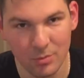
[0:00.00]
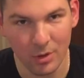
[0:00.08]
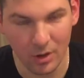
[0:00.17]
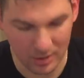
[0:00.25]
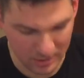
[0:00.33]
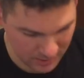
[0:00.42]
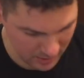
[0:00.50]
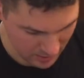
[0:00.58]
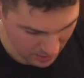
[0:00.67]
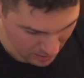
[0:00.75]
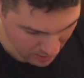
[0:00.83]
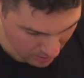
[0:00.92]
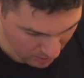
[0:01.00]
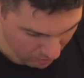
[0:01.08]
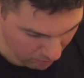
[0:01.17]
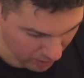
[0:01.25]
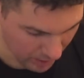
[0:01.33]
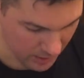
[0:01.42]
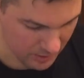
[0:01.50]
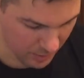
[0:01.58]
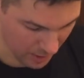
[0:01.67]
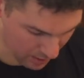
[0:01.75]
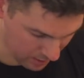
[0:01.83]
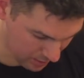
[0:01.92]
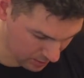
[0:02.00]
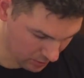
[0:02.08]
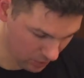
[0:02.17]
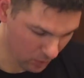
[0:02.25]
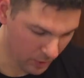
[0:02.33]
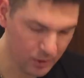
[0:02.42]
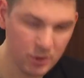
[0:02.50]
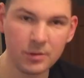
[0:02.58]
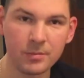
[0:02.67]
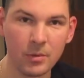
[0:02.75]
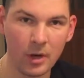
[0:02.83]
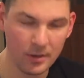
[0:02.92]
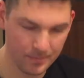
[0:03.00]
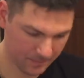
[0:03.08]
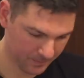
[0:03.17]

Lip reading: be honest, but it's better than no winch, right?